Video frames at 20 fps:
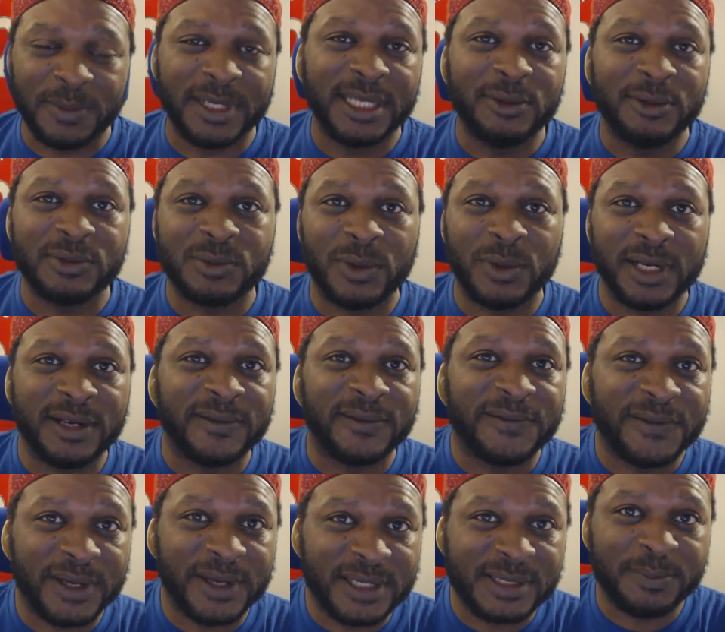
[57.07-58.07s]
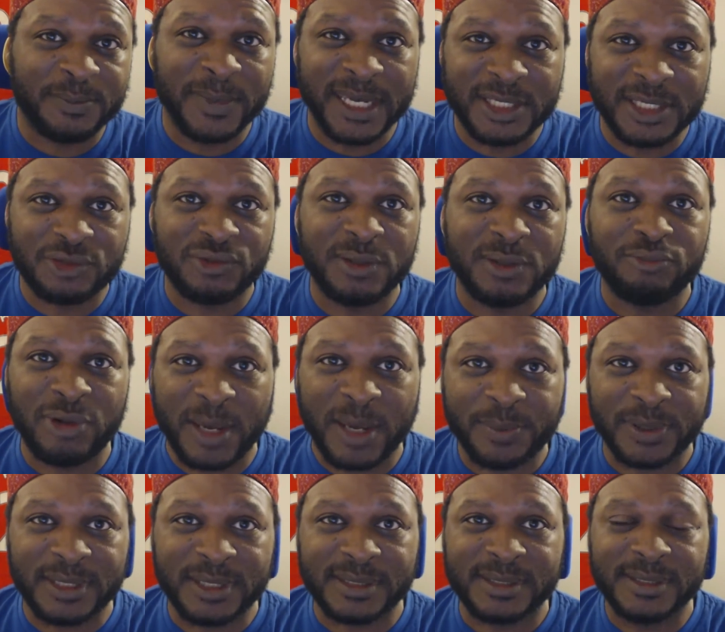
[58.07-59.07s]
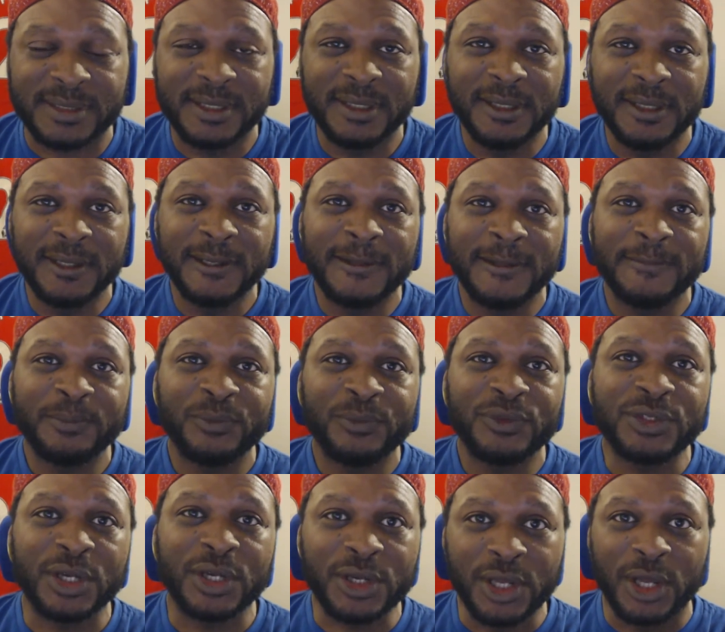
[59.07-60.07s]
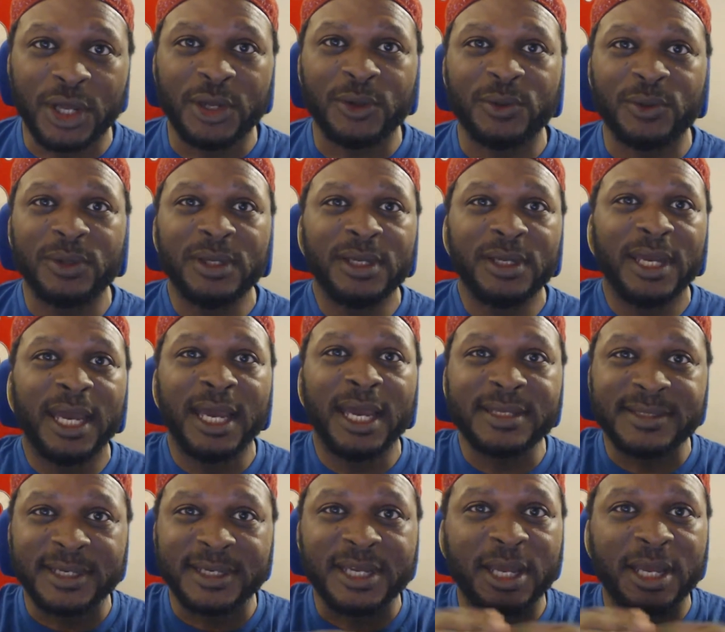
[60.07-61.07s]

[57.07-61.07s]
And he was one of the first mainstream rappers to go as a